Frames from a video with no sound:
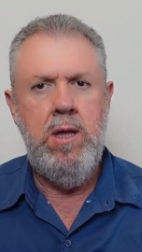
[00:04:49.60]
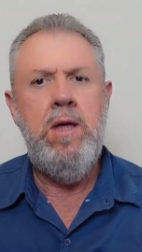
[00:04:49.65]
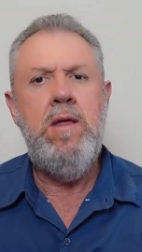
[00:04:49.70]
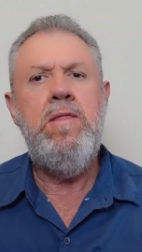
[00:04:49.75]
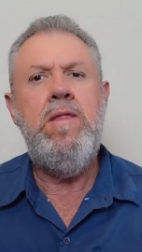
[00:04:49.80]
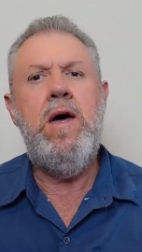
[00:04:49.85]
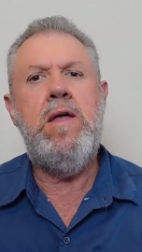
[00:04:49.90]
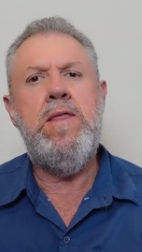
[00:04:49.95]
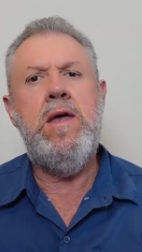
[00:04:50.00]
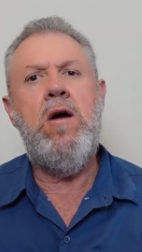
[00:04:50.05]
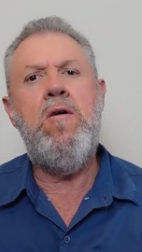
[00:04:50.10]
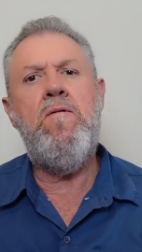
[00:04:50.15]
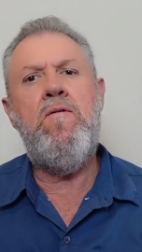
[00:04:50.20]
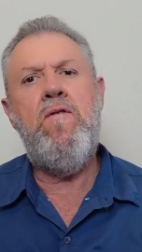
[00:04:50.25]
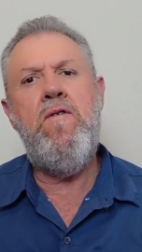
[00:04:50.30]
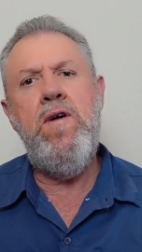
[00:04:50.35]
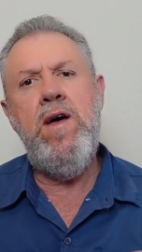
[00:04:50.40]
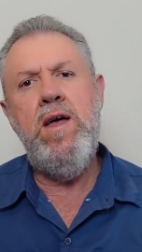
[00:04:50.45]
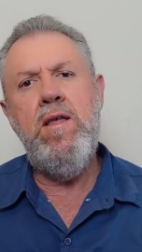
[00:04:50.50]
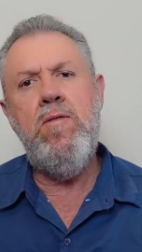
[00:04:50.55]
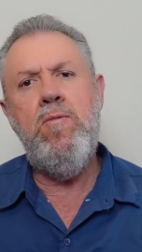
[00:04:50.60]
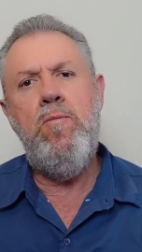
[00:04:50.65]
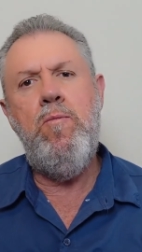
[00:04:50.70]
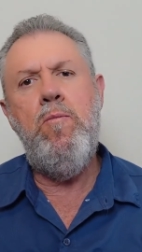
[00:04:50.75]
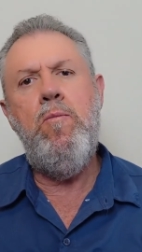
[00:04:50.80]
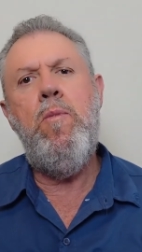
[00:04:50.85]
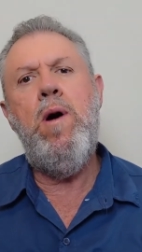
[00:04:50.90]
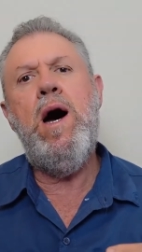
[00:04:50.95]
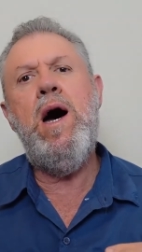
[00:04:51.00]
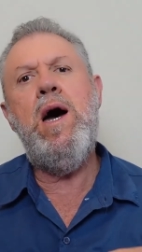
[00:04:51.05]
that are fed
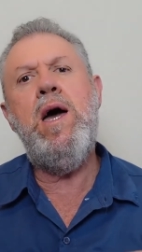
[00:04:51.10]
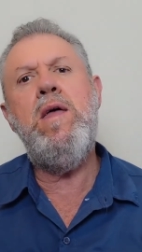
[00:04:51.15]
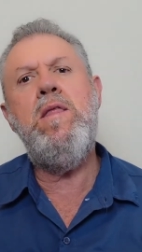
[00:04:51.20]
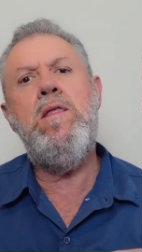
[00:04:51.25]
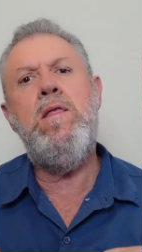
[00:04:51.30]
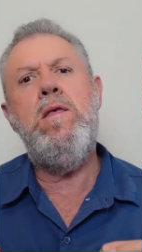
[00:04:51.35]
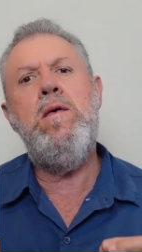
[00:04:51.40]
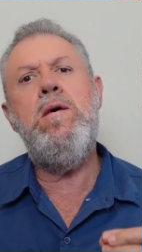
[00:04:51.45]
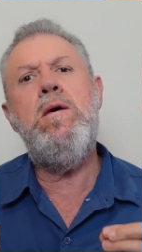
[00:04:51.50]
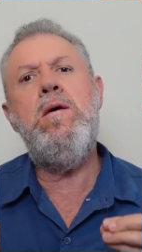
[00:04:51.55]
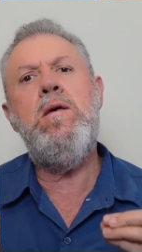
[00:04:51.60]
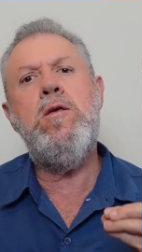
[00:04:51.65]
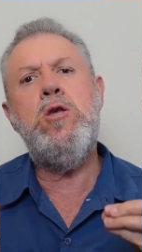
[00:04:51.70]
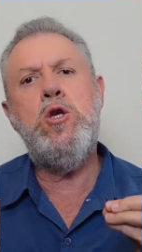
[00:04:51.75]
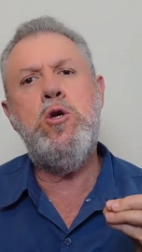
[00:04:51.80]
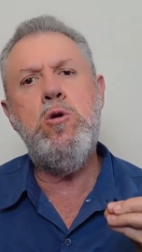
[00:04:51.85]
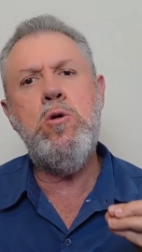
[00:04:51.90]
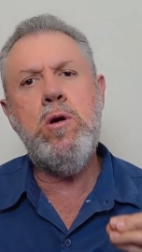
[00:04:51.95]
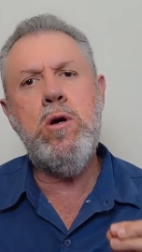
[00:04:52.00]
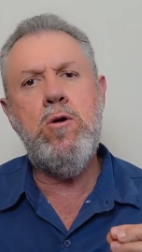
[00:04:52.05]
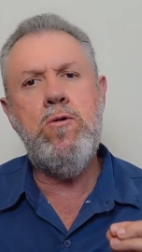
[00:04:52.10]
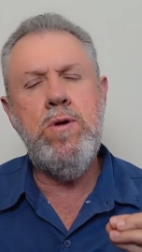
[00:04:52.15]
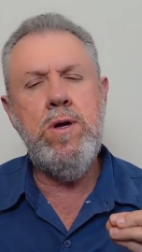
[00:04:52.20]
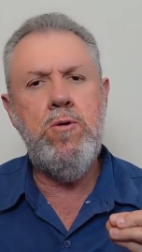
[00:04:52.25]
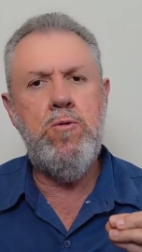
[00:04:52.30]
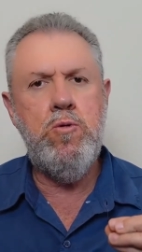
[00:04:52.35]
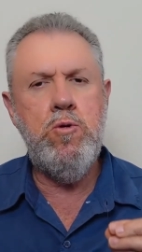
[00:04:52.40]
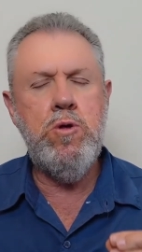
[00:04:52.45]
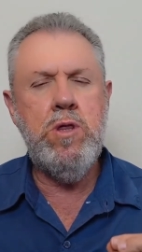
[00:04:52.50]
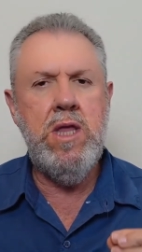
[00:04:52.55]
by the sugary
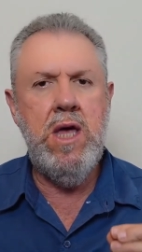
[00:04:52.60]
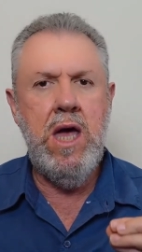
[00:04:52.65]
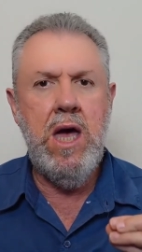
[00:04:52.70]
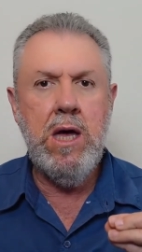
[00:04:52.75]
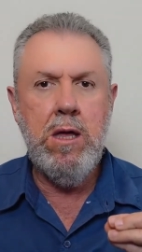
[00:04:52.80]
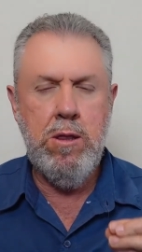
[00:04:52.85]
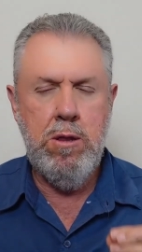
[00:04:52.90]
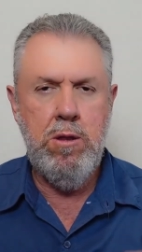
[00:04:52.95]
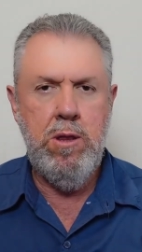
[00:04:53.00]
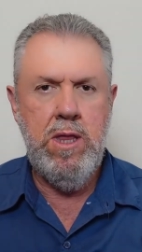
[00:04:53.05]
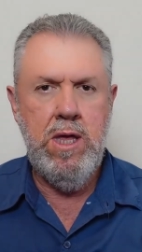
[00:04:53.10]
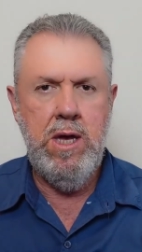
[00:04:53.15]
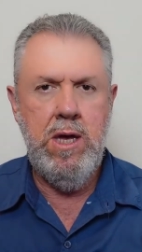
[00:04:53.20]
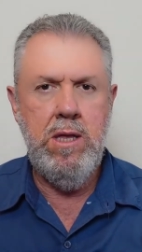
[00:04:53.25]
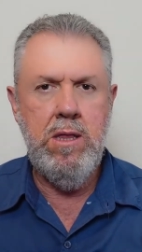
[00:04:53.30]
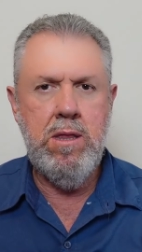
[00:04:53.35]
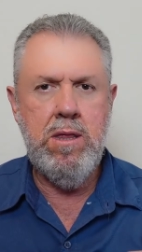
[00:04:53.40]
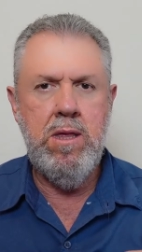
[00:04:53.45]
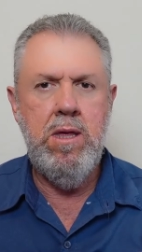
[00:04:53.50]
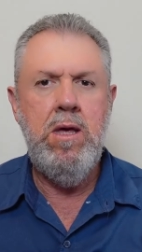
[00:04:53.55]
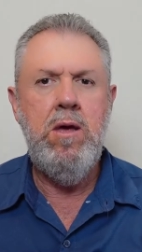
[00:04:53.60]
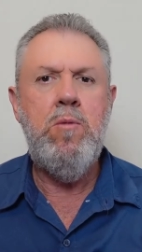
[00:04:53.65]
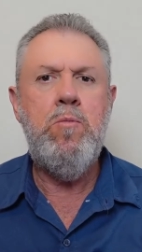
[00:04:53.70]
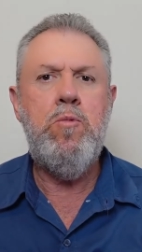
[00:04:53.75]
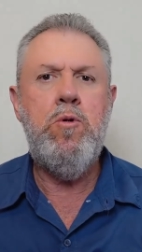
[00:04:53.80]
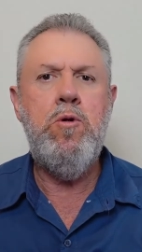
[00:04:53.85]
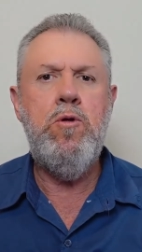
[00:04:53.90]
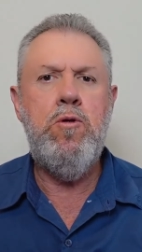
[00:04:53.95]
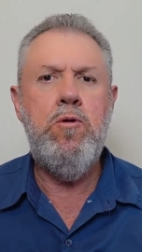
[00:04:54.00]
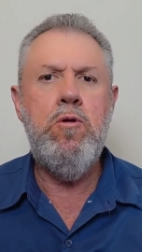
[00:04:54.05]
root exudates
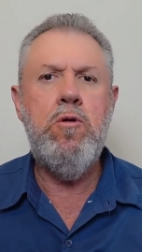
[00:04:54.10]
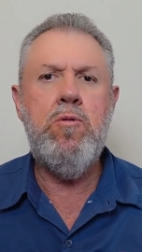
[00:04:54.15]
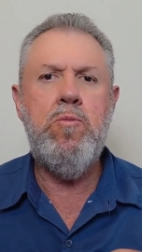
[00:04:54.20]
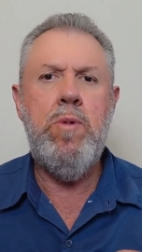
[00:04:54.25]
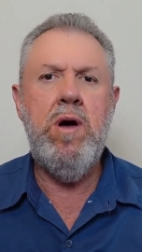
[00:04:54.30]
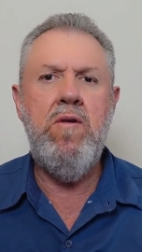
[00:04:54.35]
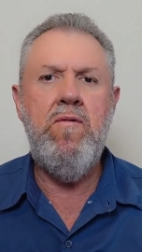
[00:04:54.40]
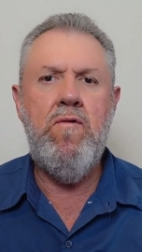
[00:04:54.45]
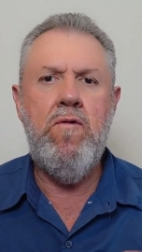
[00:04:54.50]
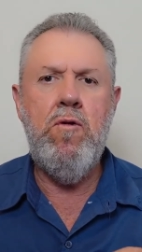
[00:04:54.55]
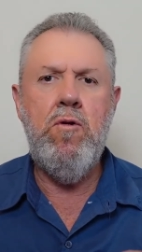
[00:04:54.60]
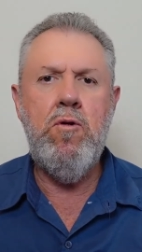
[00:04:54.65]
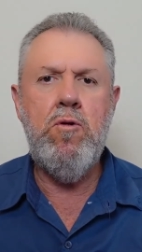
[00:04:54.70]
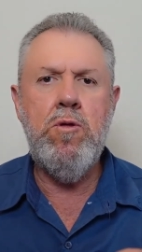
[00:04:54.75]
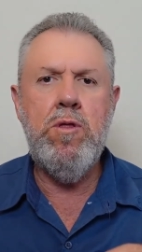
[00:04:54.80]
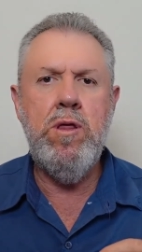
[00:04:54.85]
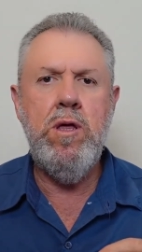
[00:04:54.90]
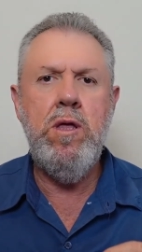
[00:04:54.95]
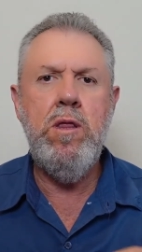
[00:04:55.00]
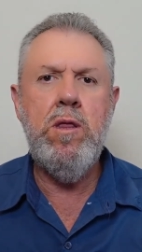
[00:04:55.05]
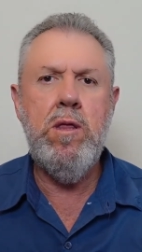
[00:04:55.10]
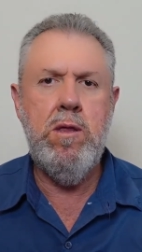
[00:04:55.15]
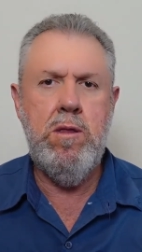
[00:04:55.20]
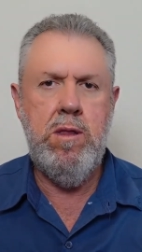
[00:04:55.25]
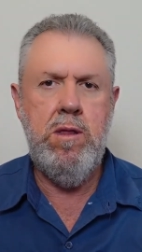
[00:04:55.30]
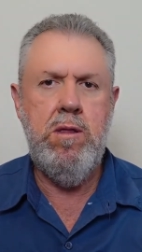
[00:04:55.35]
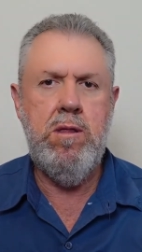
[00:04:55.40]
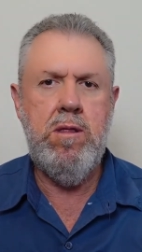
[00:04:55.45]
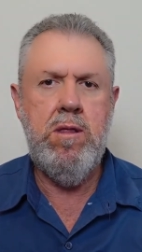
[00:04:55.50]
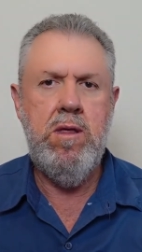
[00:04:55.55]
produced by
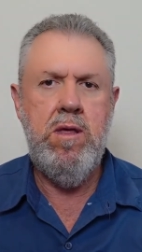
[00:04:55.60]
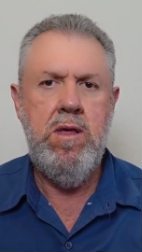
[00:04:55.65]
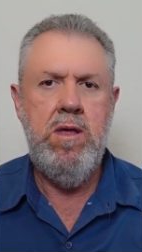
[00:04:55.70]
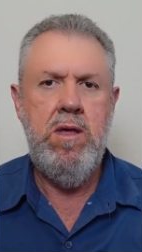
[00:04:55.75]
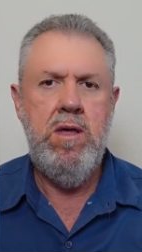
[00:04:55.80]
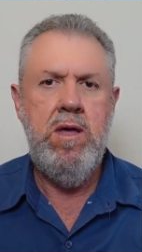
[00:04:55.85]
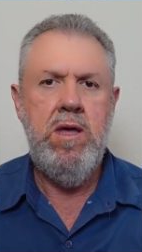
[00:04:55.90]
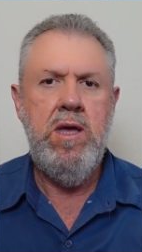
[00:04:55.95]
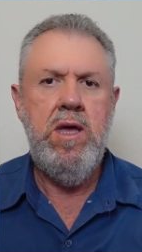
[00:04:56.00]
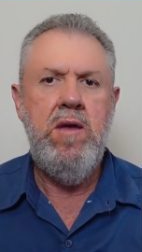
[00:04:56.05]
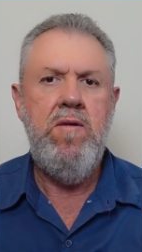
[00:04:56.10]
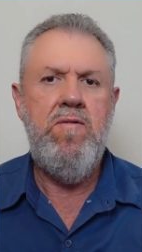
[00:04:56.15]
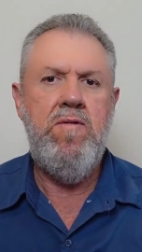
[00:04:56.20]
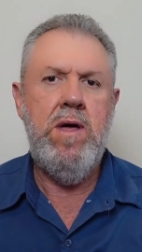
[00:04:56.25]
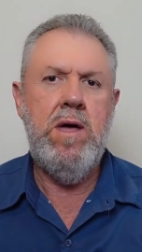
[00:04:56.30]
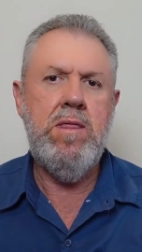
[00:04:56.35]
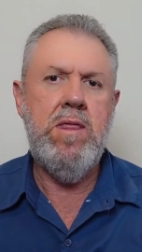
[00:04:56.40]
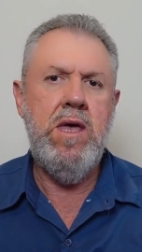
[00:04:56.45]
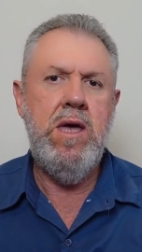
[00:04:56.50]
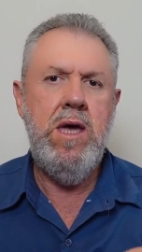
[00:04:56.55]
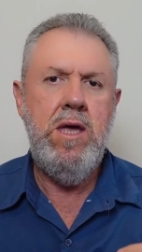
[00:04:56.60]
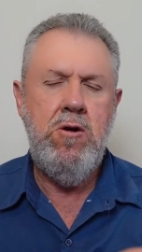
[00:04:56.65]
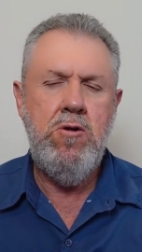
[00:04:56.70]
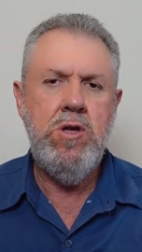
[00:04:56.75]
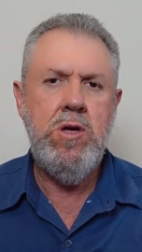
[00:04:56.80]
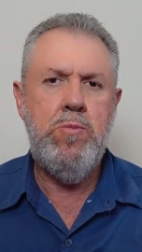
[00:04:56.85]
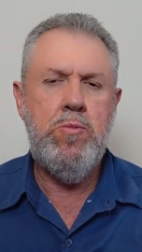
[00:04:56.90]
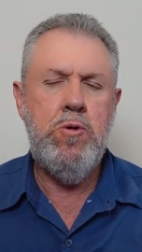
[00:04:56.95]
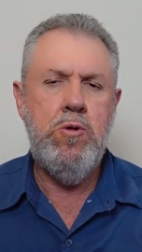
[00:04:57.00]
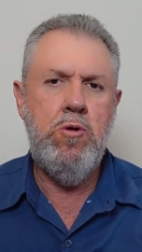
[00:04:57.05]
photosynthesis is that
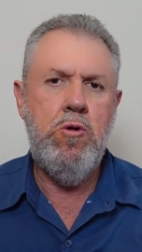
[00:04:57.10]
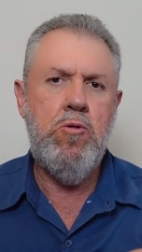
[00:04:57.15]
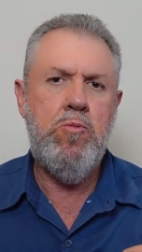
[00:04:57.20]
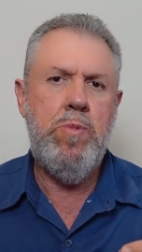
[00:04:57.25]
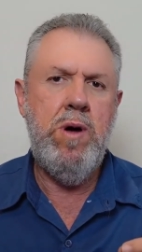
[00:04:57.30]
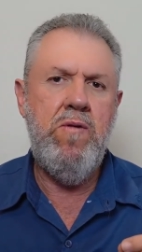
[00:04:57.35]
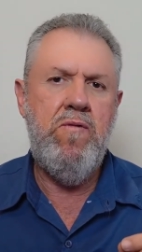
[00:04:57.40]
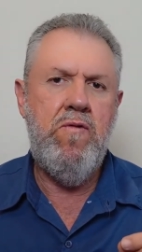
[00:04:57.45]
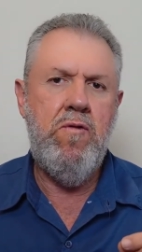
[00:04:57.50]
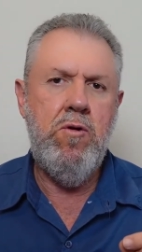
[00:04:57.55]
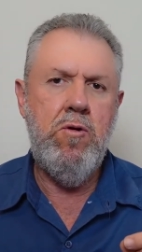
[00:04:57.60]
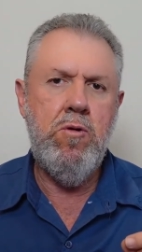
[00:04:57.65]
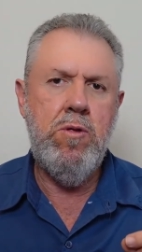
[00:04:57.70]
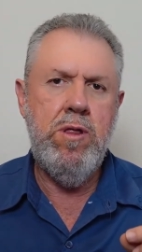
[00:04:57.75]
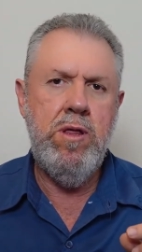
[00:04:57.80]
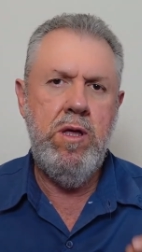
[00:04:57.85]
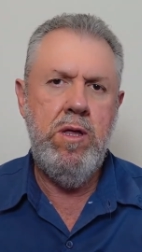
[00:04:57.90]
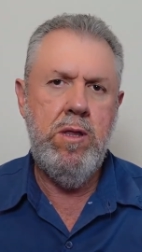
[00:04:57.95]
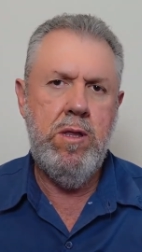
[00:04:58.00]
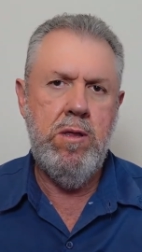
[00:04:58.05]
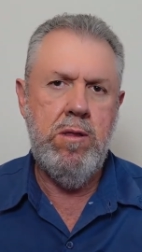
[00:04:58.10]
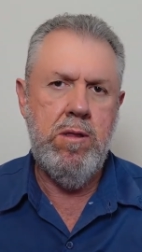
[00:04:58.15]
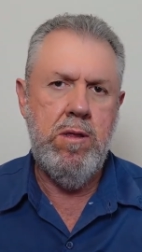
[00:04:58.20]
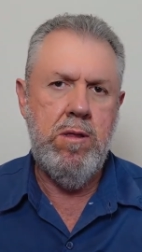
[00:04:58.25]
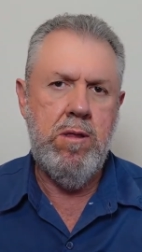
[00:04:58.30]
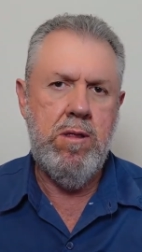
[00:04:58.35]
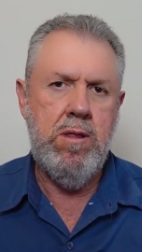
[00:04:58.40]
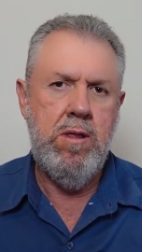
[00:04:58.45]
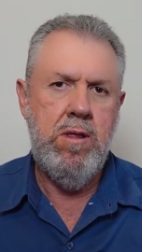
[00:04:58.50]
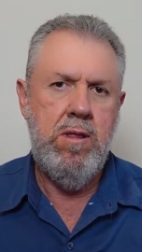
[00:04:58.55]
energy produced by
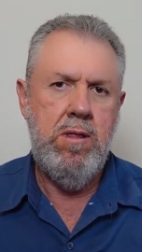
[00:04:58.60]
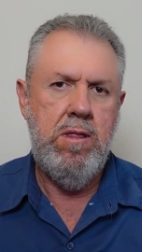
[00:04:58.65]
photosynthesis.